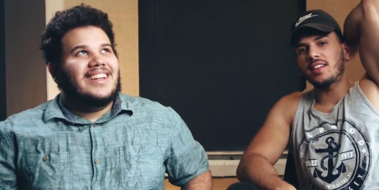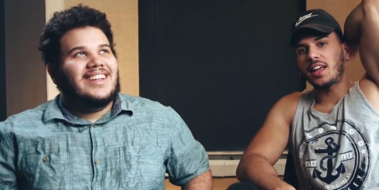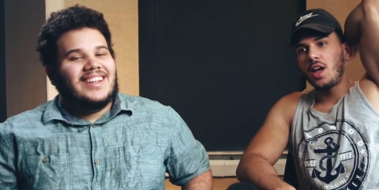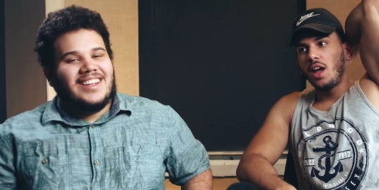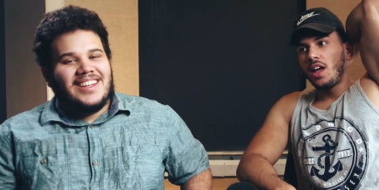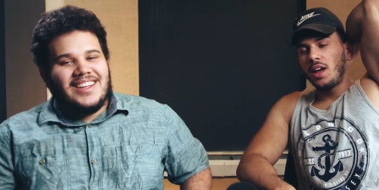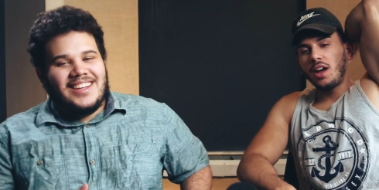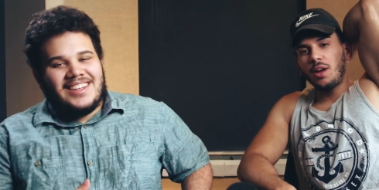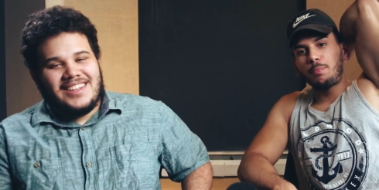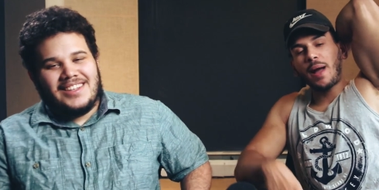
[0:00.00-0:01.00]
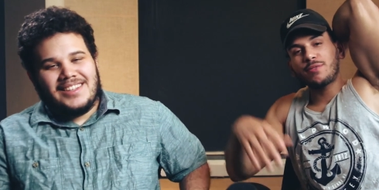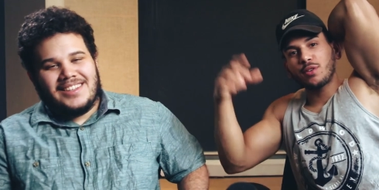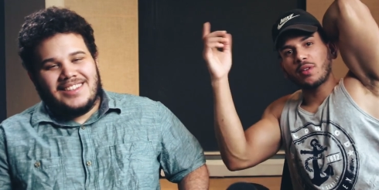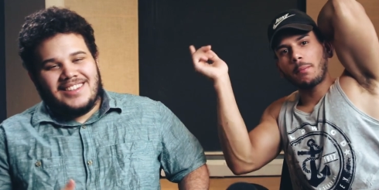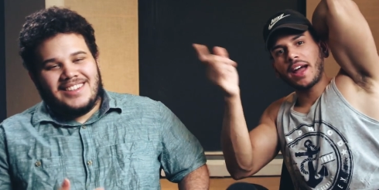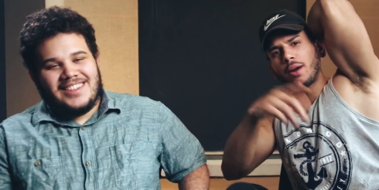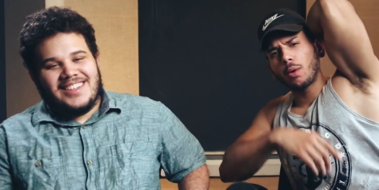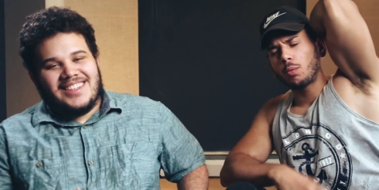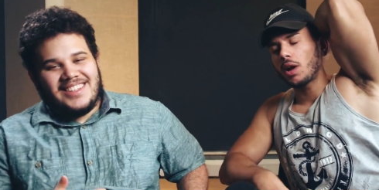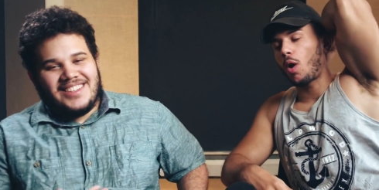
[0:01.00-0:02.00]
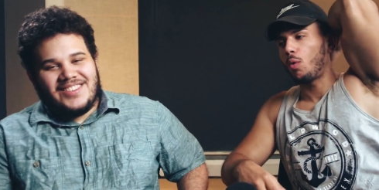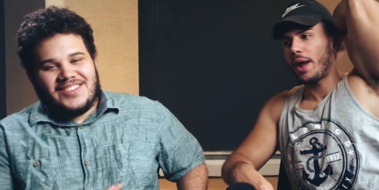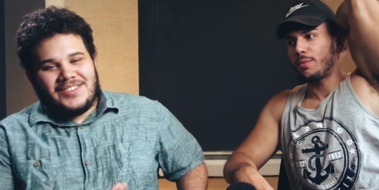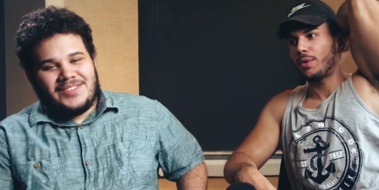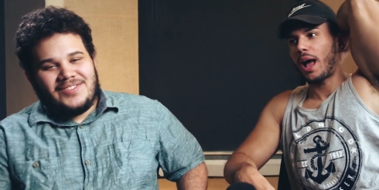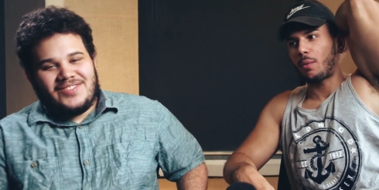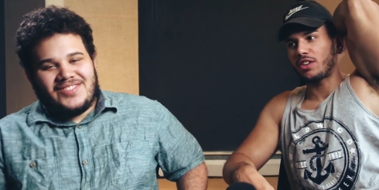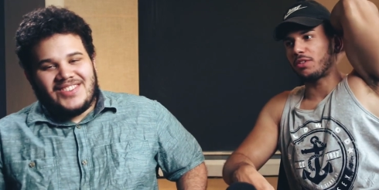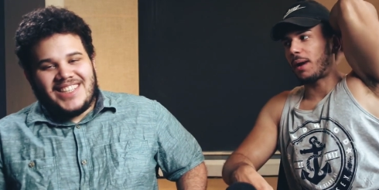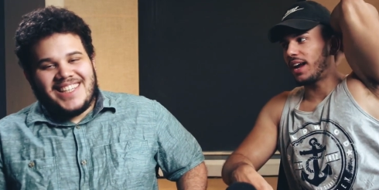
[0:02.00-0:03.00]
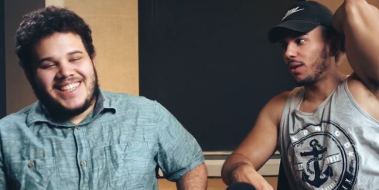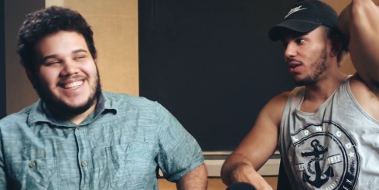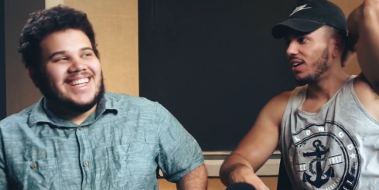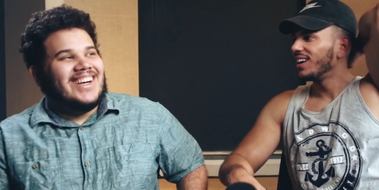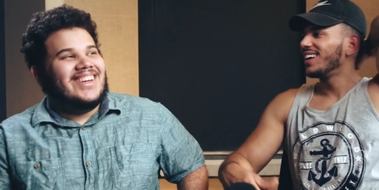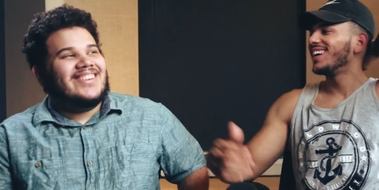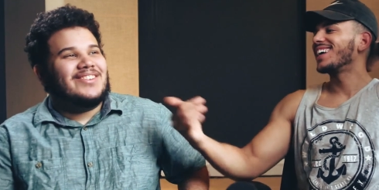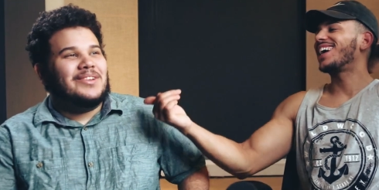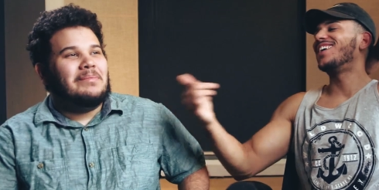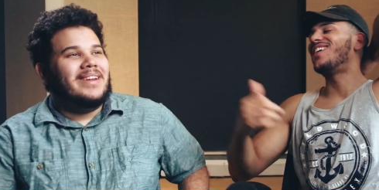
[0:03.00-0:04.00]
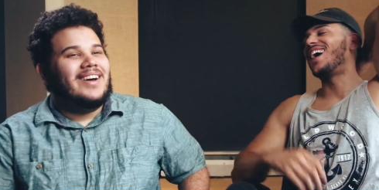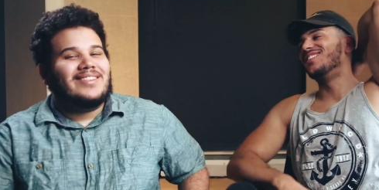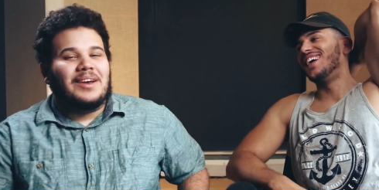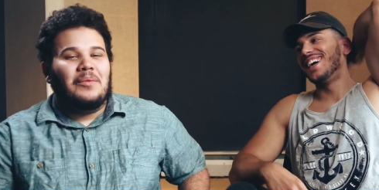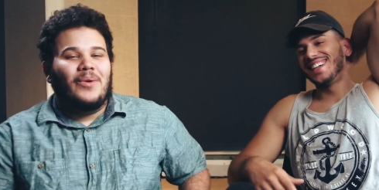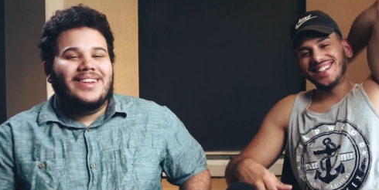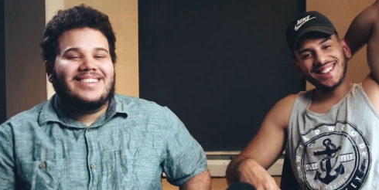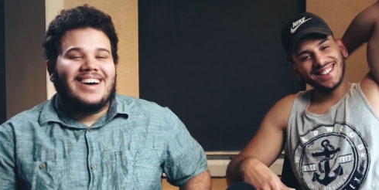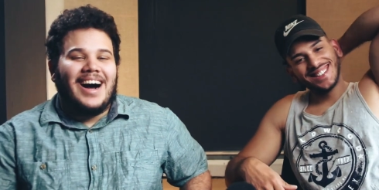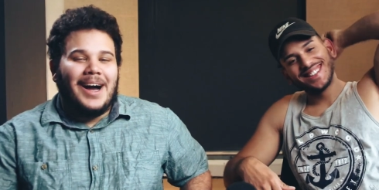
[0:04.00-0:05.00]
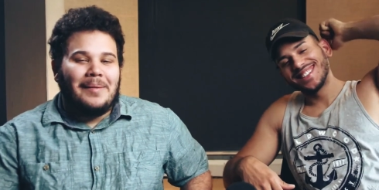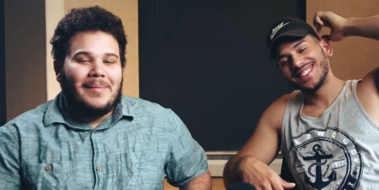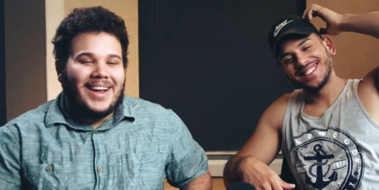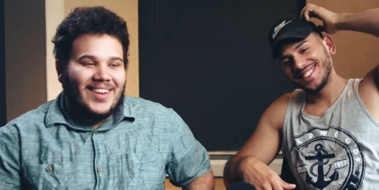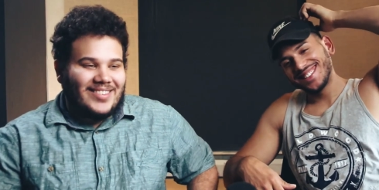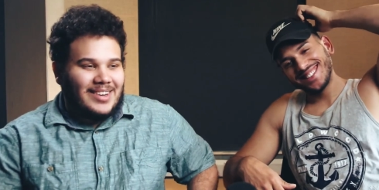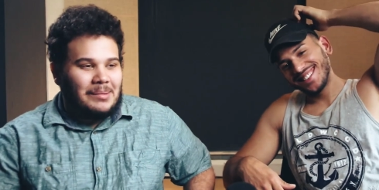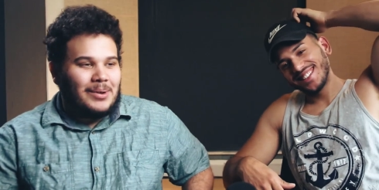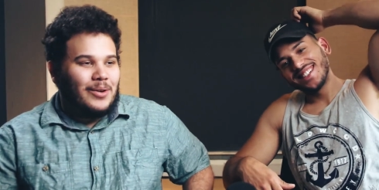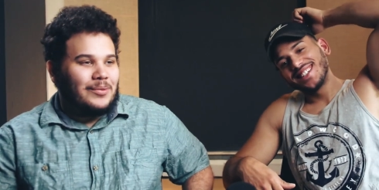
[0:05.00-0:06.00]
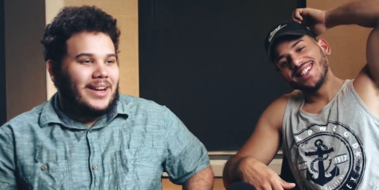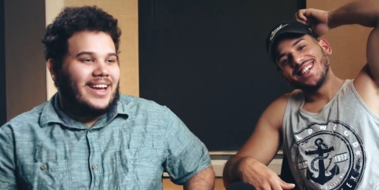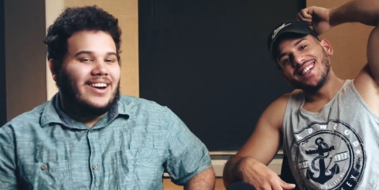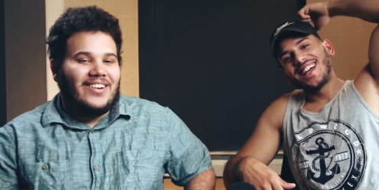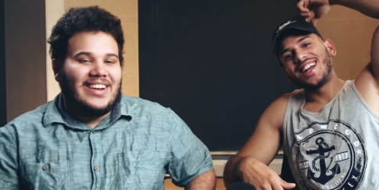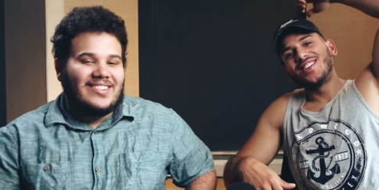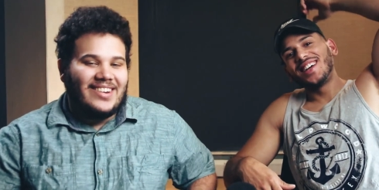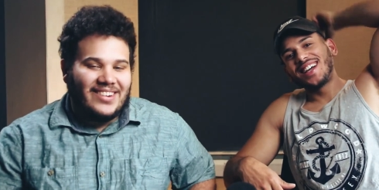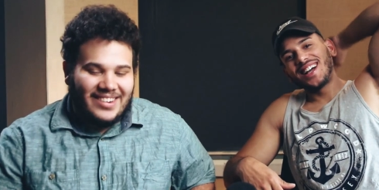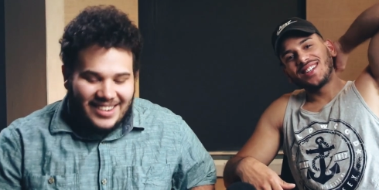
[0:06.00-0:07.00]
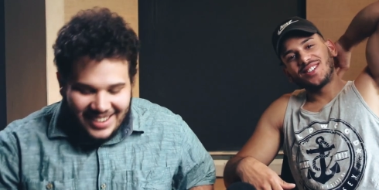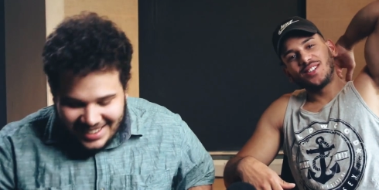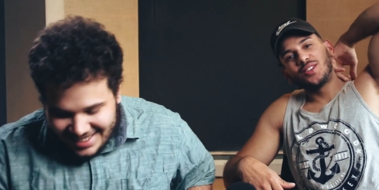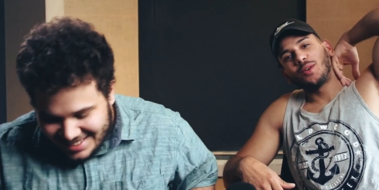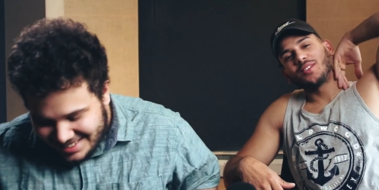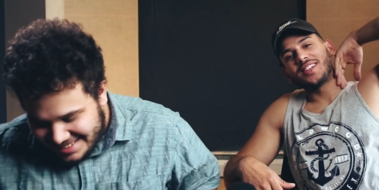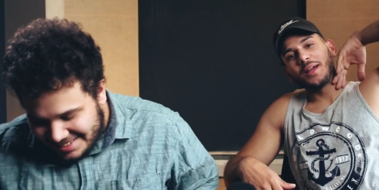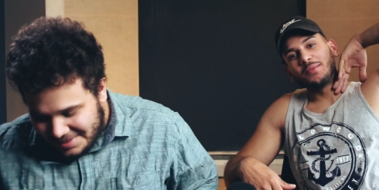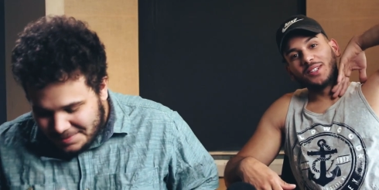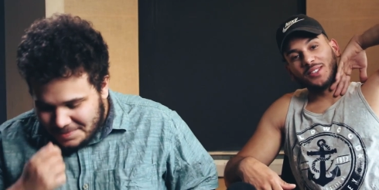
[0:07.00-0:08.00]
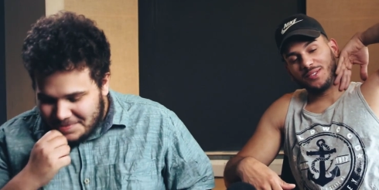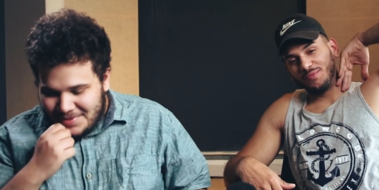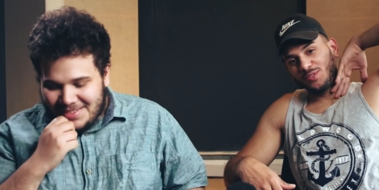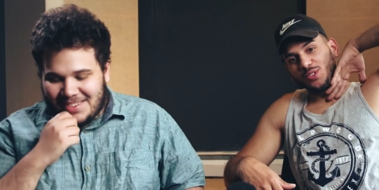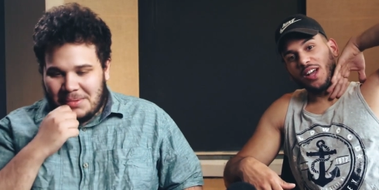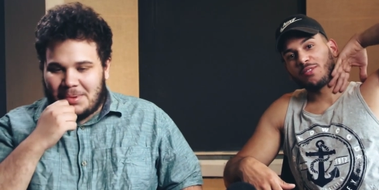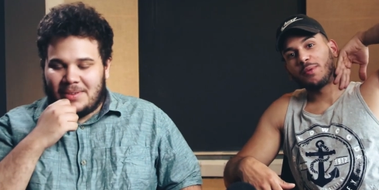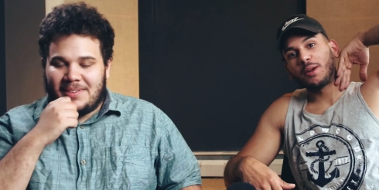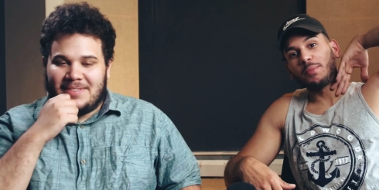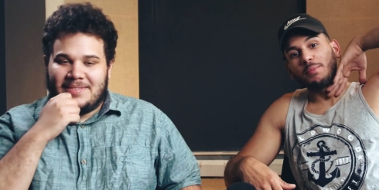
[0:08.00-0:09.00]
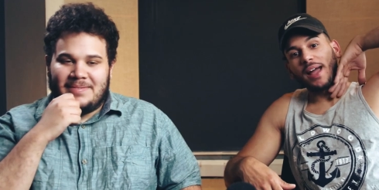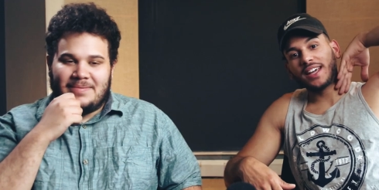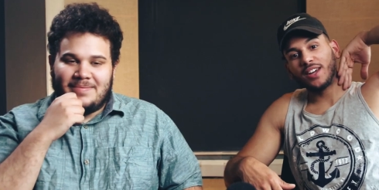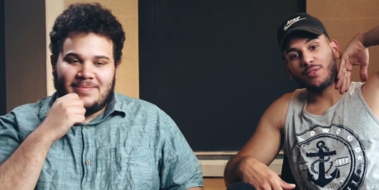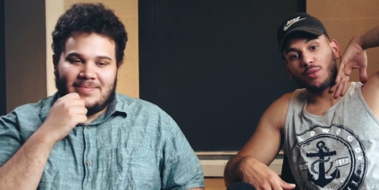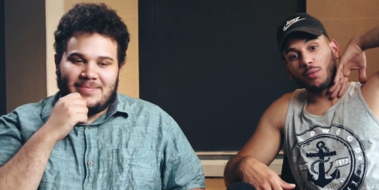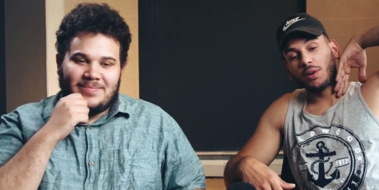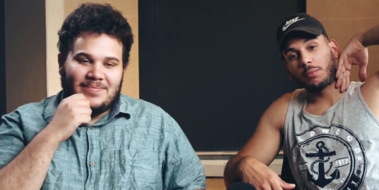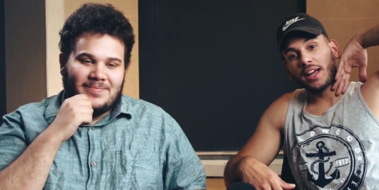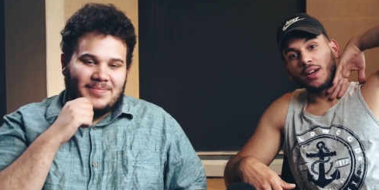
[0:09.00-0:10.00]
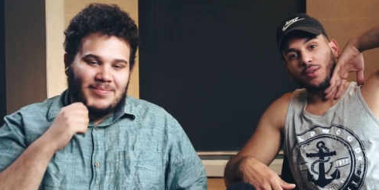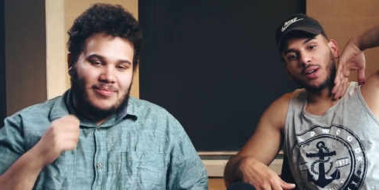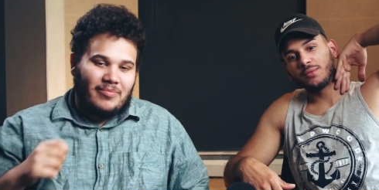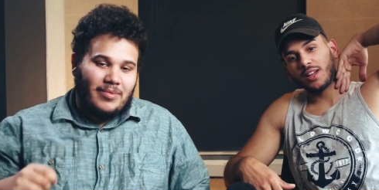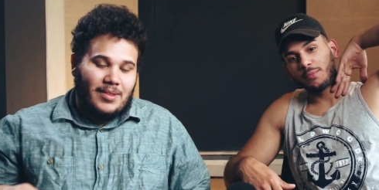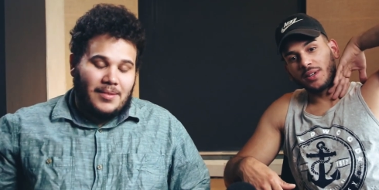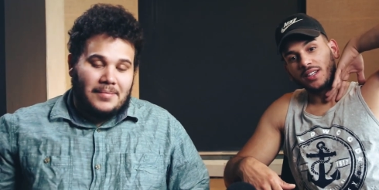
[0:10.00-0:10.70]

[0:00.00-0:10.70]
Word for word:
Speaker 1: he's like, "Yeah, back for some My Hero." Wait, oh wait, we're not watching My Hero. Nah, you're stupid. that was like man. one
Speaker 2: time, a long time ago, for like hundred. Anyway, guys,
Speaker 1: you know what time it is. You guys better be back here for when My Hero comes out